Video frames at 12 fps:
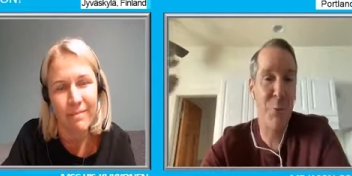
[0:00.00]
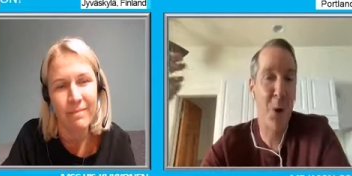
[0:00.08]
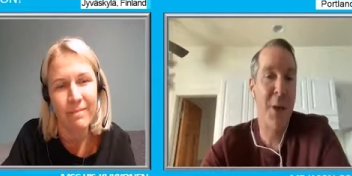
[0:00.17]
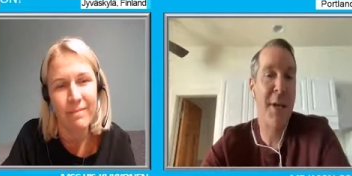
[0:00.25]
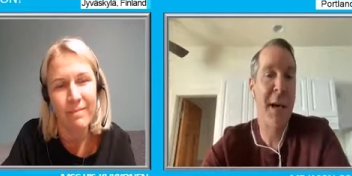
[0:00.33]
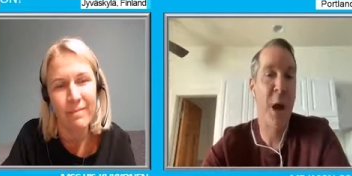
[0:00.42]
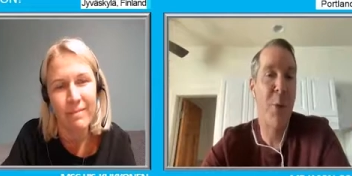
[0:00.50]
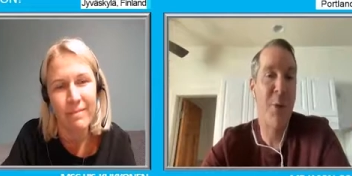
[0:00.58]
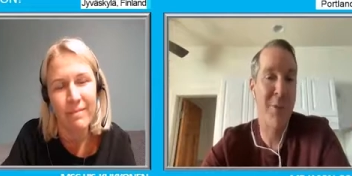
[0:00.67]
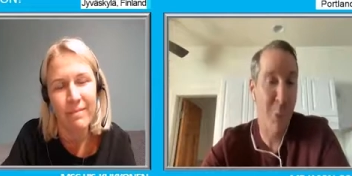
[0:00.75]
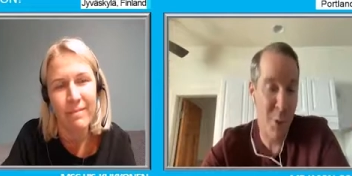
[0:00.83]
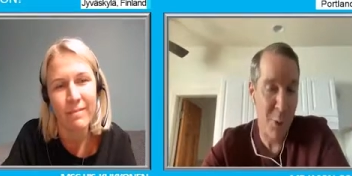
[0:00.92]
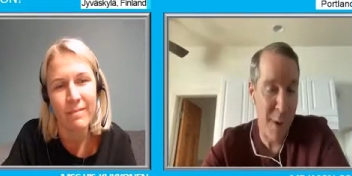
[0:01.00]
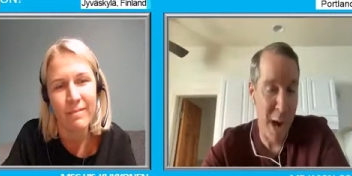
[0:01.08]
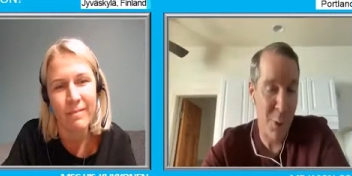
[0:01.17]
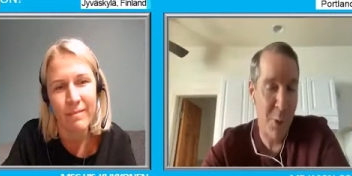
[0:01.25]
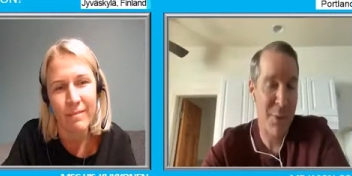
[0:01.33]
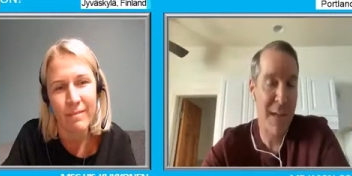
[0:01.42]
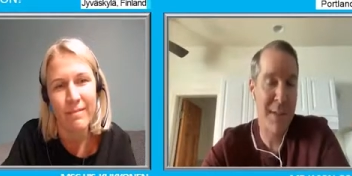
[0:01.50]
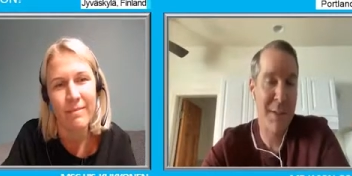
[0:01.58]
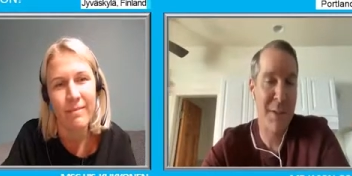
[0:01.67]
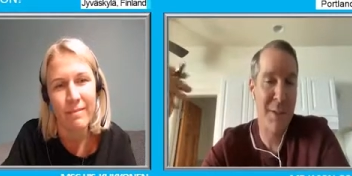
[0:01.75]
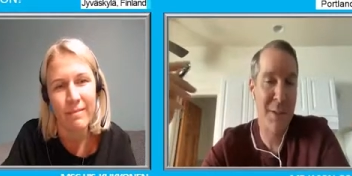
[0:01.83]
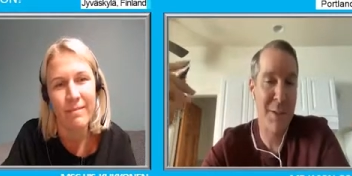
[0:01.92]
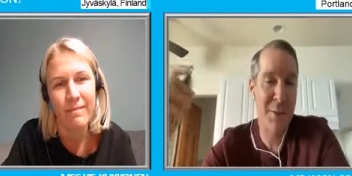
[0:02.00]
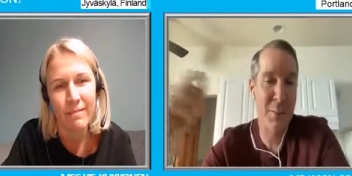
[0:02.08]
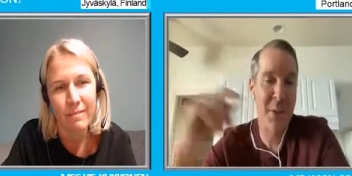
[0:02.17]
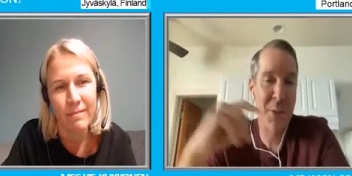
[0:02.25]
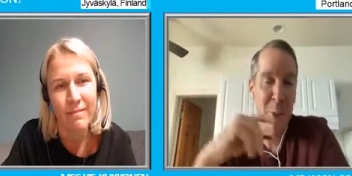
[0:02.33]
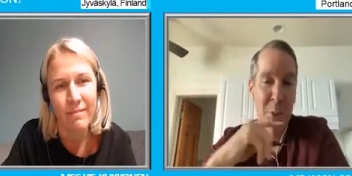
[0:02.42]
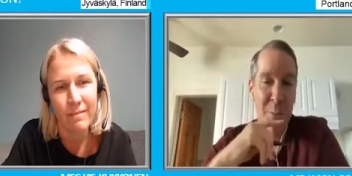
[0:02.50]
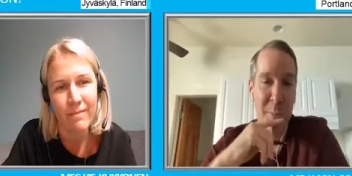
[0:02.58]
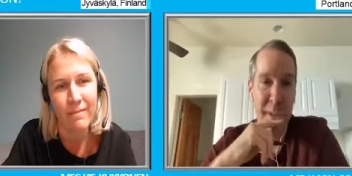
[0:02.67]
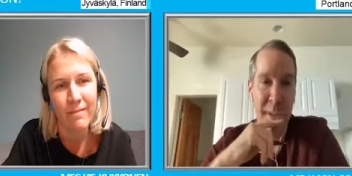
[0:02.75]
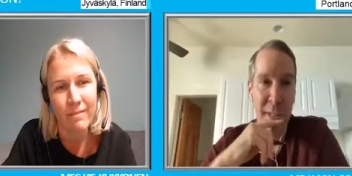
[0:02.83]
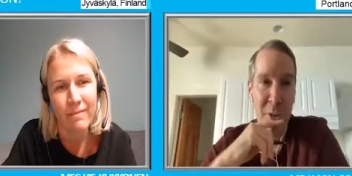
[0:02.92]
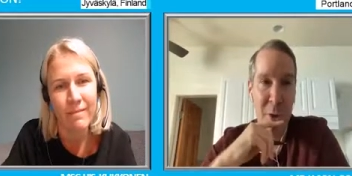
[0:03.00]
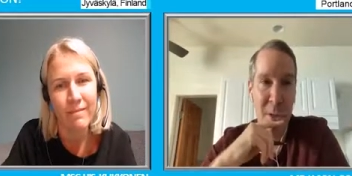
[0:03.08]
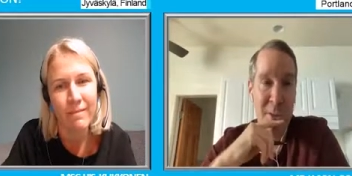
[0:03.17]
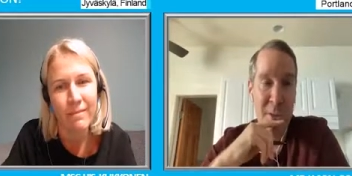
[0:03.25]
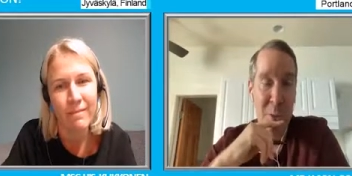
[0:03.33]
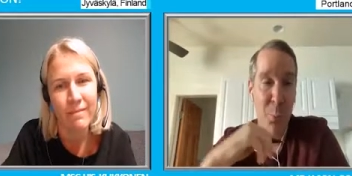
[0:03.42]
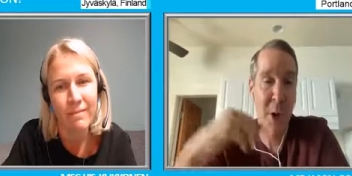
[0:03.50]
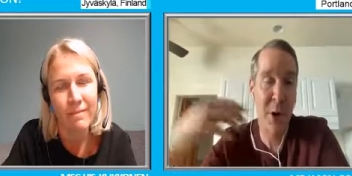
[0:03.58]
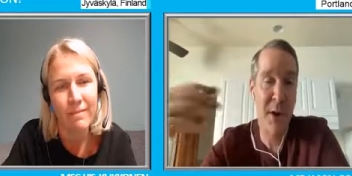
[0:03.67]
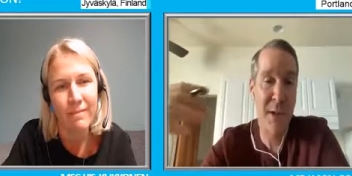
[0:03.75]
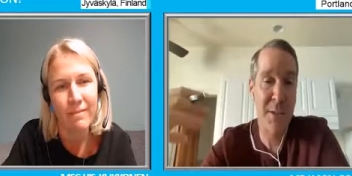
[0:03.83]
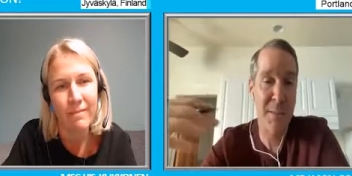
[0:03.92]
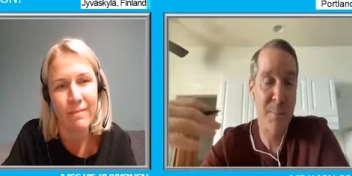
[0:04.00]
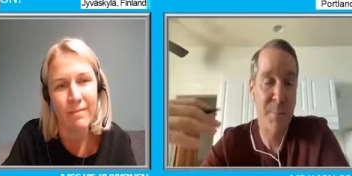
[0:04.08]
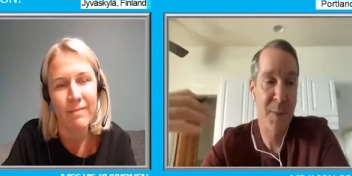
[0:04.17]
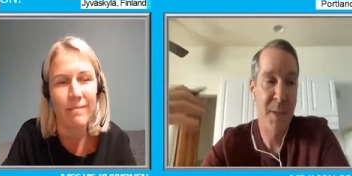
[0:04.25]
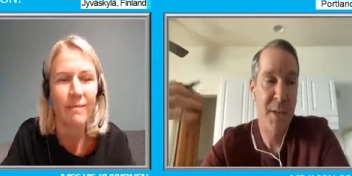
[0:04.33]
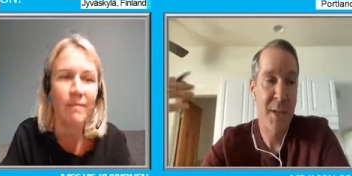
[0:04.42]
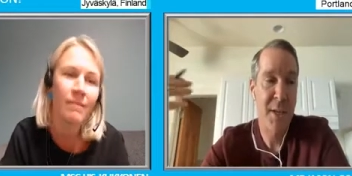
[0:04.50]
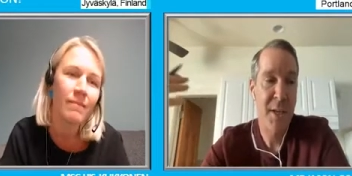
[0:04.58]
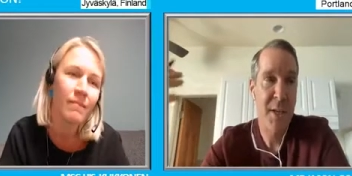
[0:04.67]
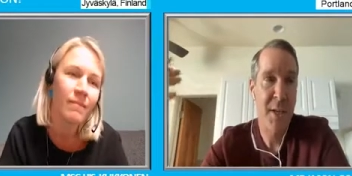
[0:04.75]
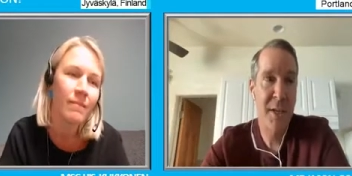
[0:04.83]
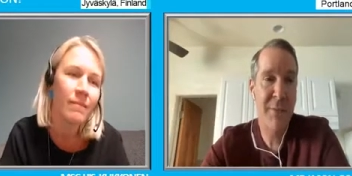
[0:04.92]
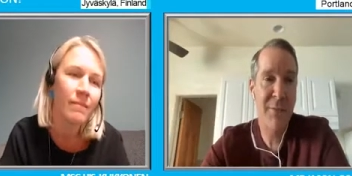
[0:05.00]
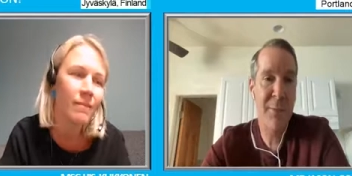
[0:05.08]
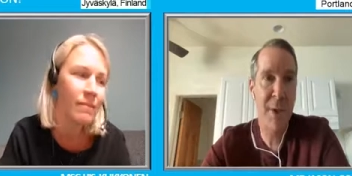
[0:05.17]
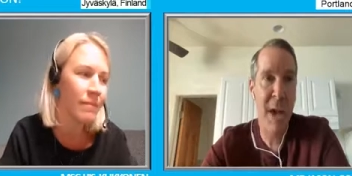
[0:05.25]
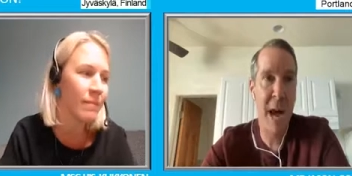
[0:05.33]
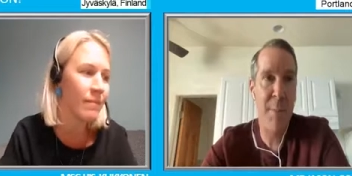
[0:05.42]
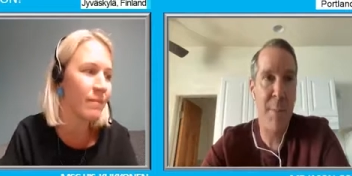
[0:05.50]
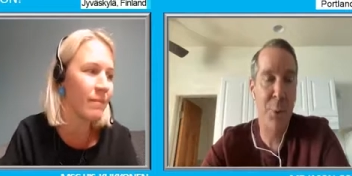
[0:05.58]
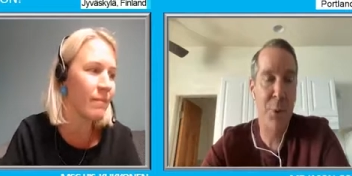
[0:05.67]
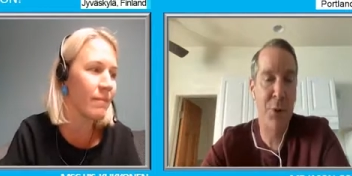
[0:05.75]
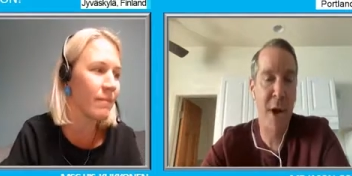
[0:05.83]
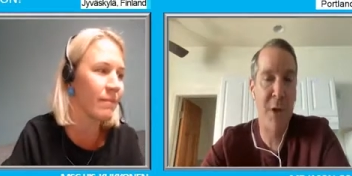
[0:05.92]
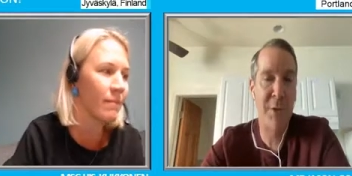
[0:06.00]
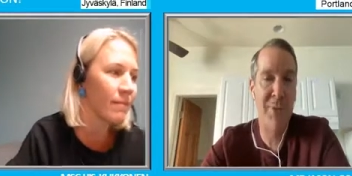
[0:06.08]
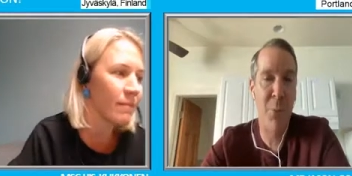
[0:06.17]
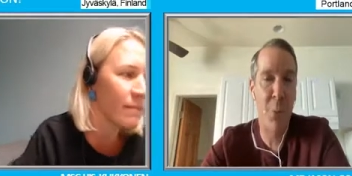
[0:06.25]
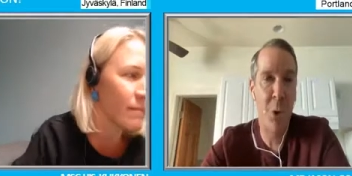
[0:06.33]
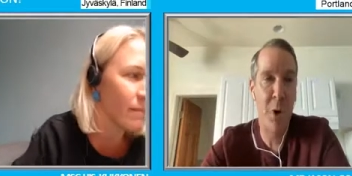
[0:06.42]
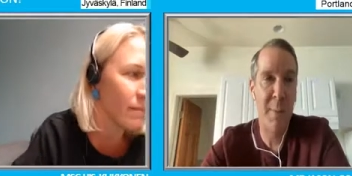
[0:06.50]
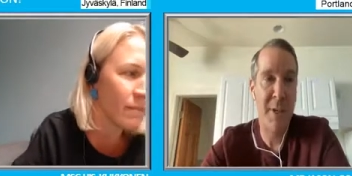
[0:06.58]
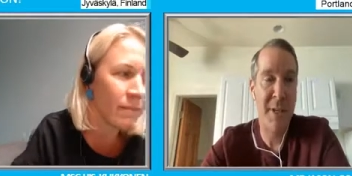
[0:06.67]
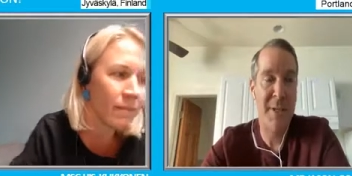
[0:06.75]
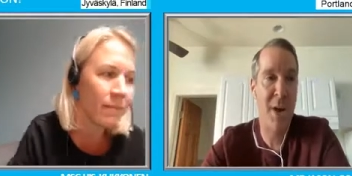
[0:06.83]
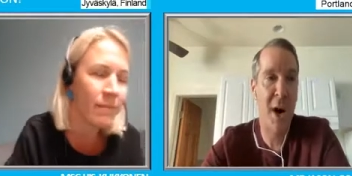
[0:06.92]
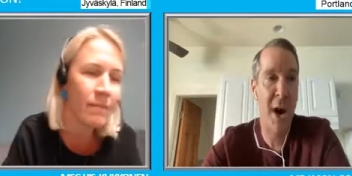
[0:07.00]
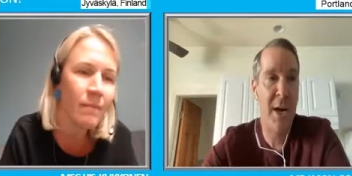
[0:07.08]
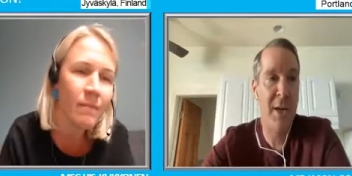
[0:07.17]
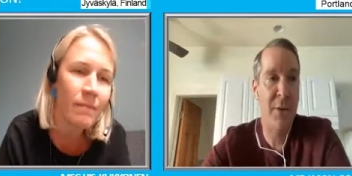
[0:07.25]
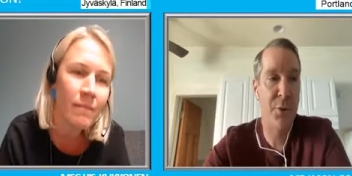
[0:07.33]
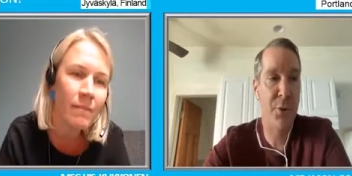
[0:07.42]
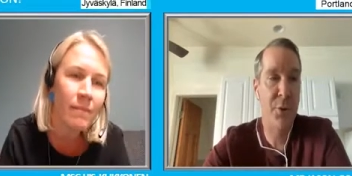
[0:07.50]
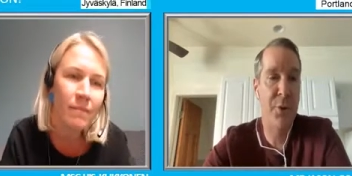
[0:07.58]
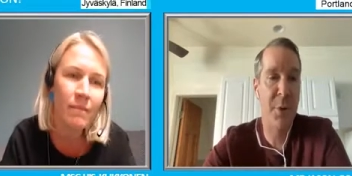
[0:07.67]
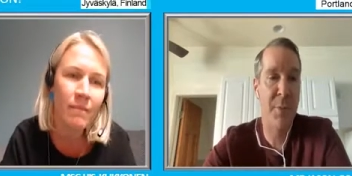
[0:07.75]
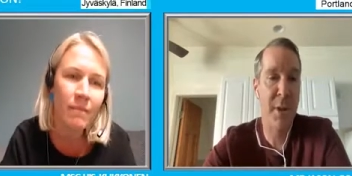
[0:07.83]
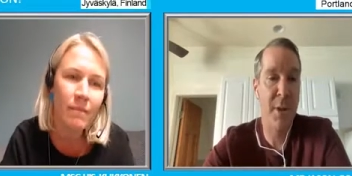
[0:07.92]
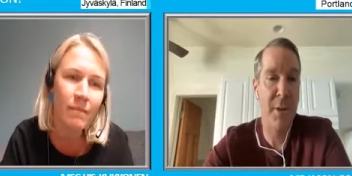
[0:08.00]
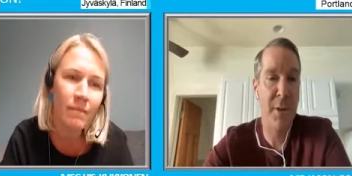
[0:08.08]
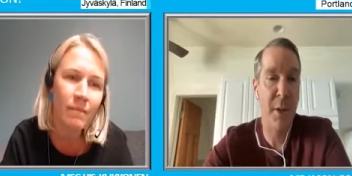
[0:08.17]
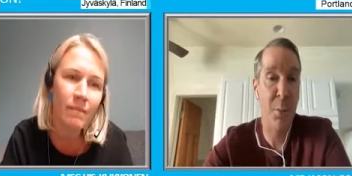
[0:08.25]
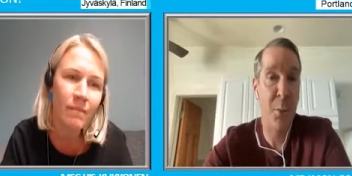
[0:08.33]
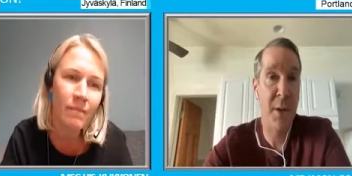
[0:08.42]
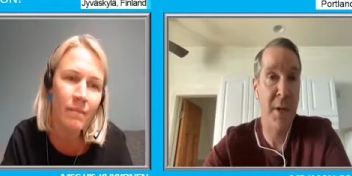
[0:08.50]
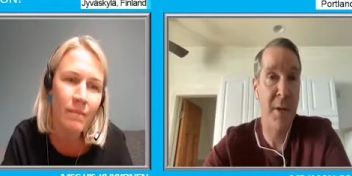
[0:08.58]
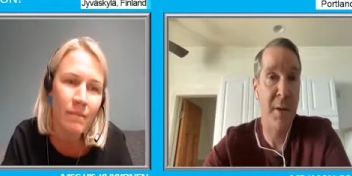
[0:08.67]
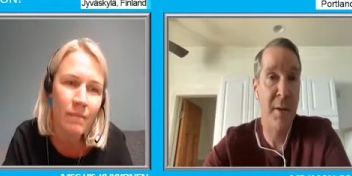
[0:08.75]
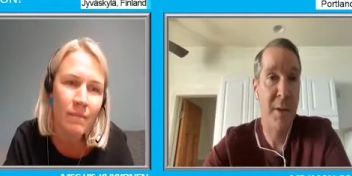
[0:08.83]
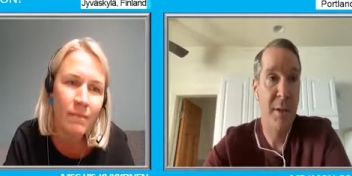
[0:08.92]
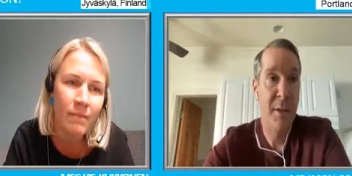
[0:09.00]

Speaker 1: running out of willpower. That's the resource being exhausted. Whereas if the habit we're trying to form is tied to something that we